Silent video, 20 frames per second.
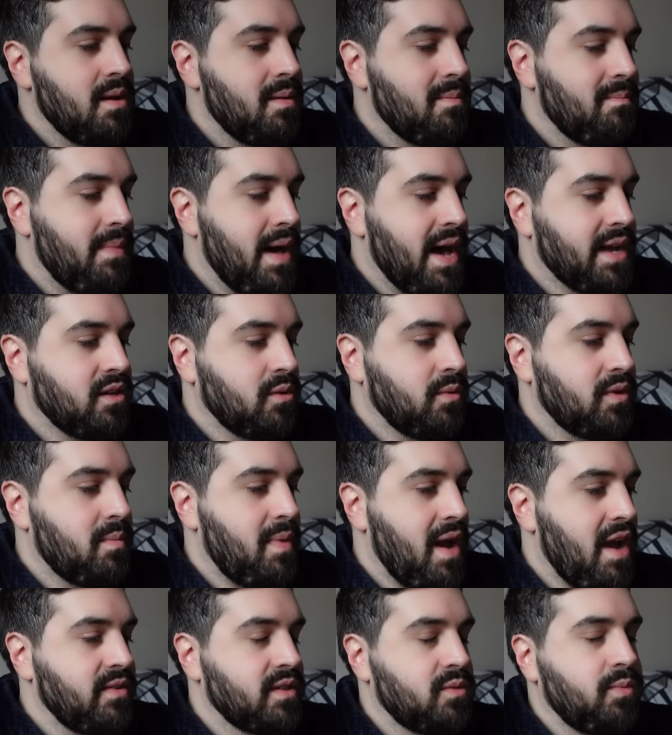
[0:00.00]
Battle with the
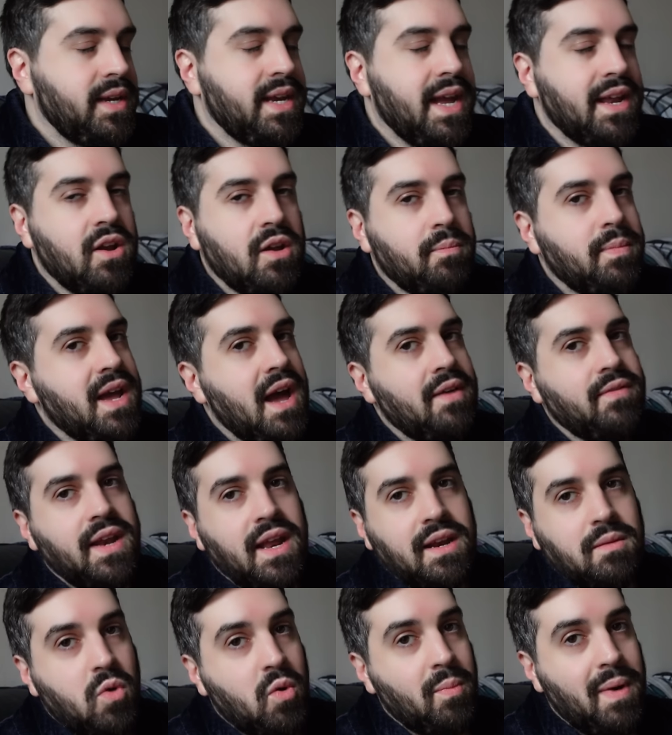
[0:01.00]
pirates. We cannot be having
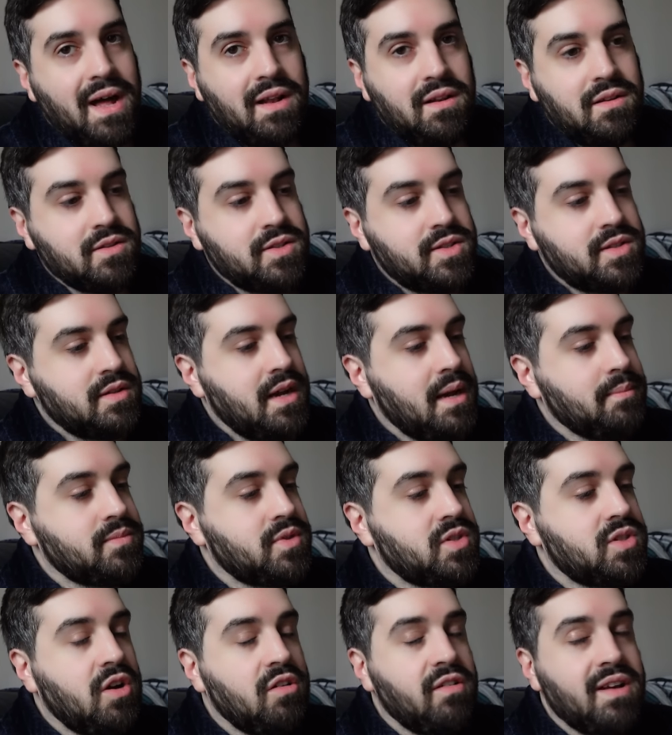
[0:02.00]
any more battles. I'm
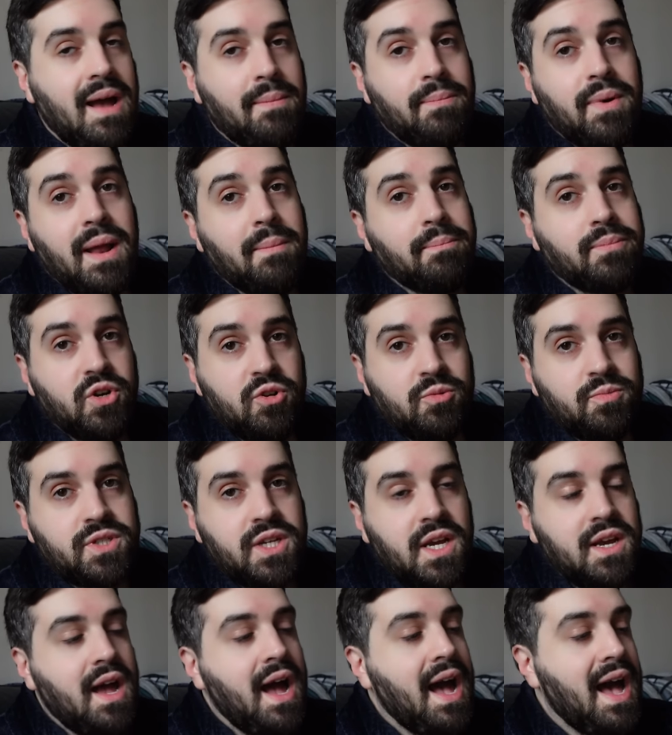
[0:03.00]
sorry, but I'm pooped.
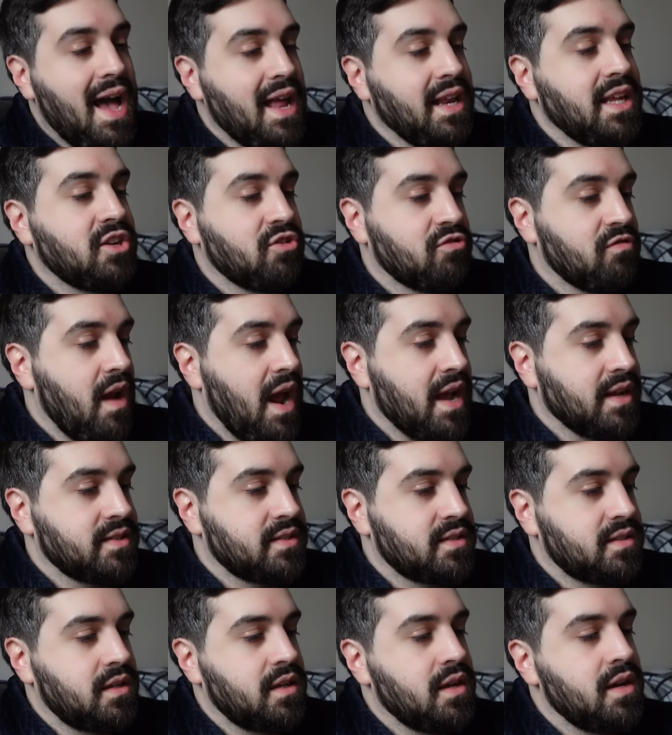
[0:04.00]
I need a
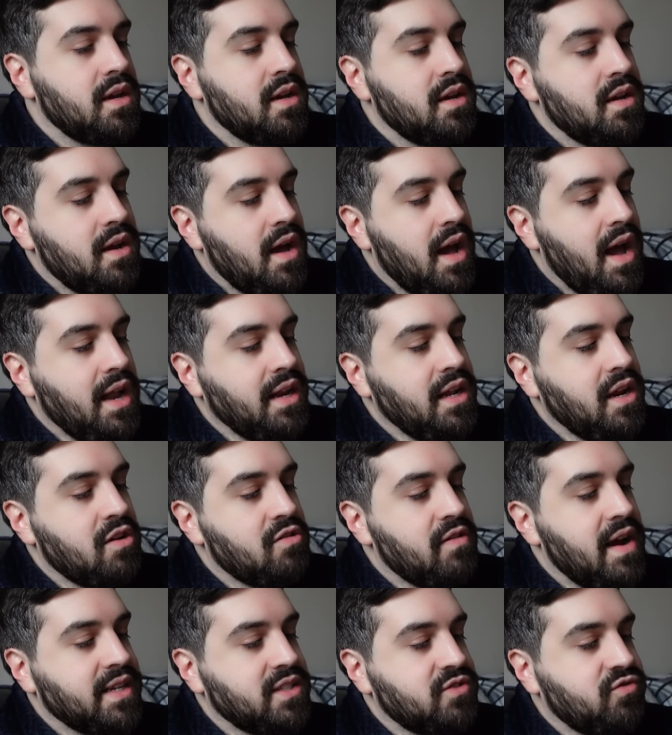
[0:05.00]
rest. I need a
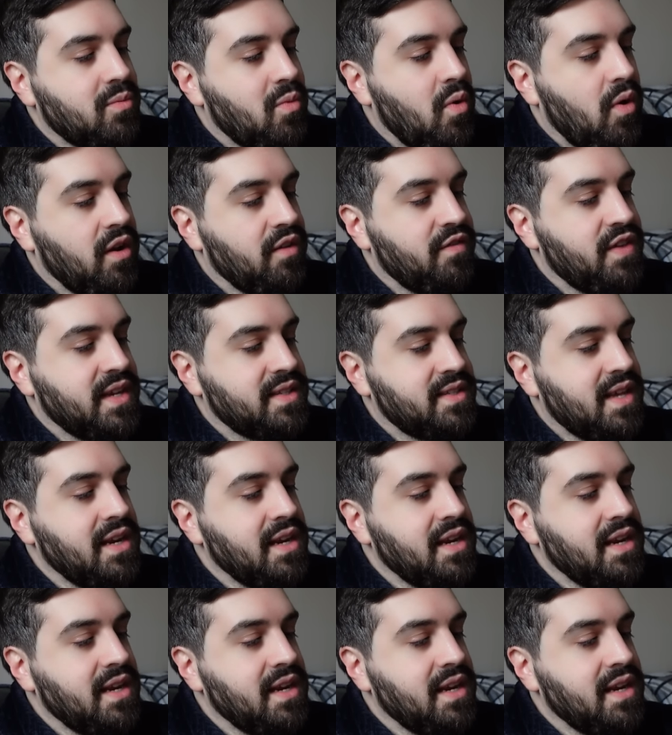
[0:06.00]
rest from all of this.